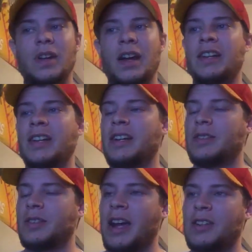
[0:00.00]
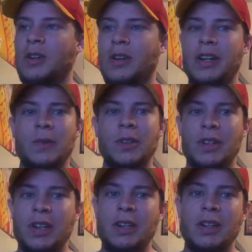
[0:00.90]
I get it, stats aren't
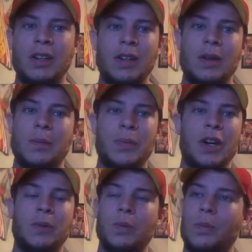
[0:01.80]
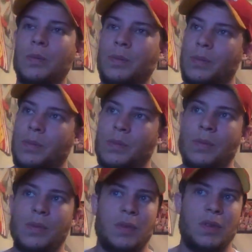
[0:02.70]
everything, but
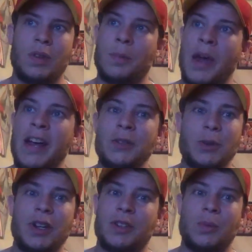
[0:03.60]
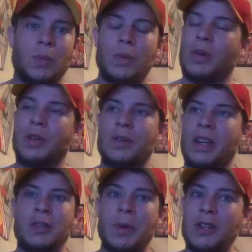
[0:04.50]
the Patriots,
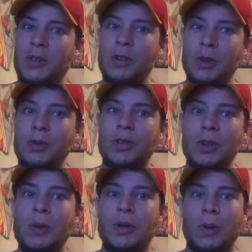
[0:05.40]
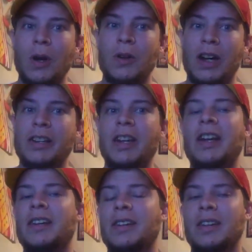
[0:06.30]
especially losing 2 in a row like
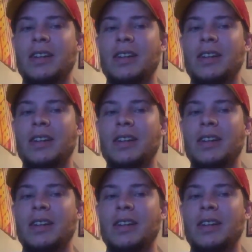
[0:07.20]
that,